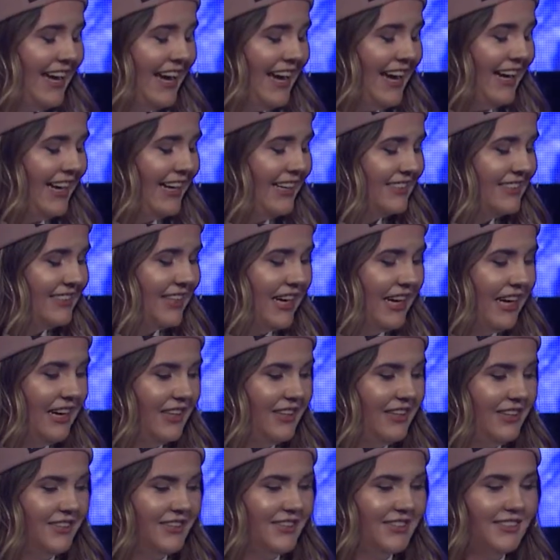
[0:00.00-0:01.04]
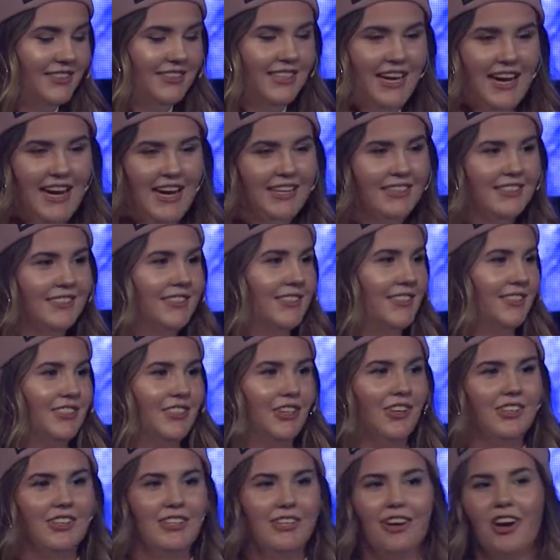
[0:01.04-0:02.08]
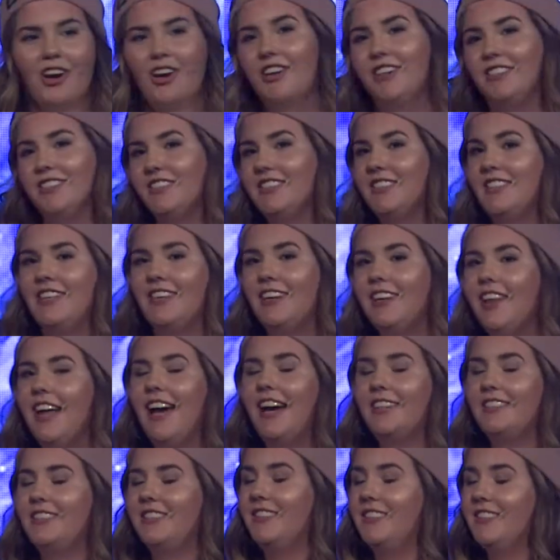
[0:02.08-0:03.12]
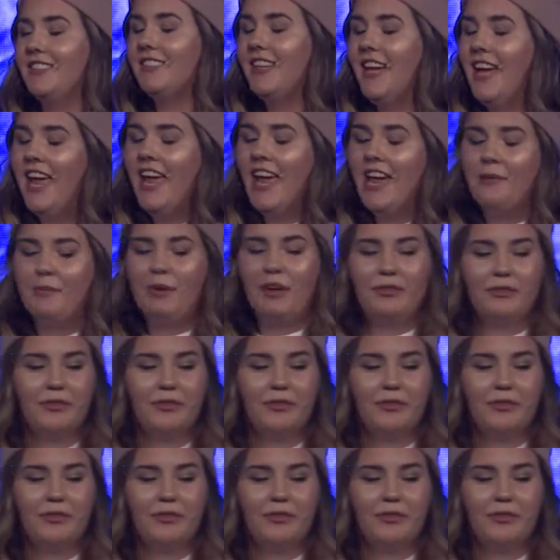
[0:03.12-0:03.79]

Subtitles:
and there's dance, there's all the artsy classes. And my